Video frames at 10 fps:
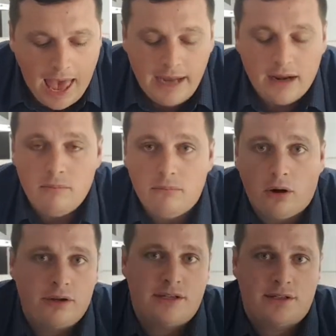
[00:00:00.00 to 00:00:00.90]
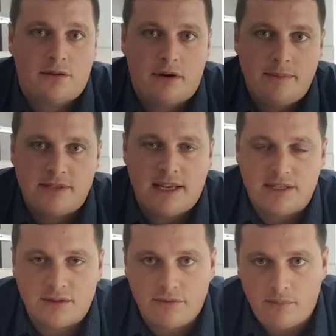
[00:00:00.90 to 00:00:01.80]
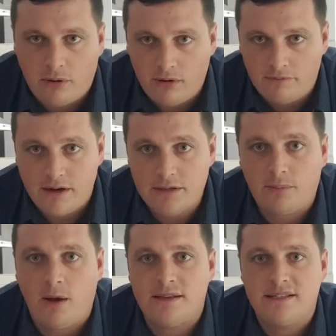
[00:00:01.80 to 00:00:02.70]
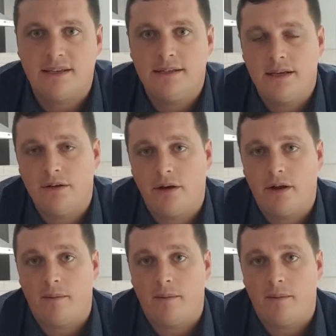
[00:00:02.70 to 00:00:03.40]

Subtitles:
at a modest 3%. So if the rental prices continue to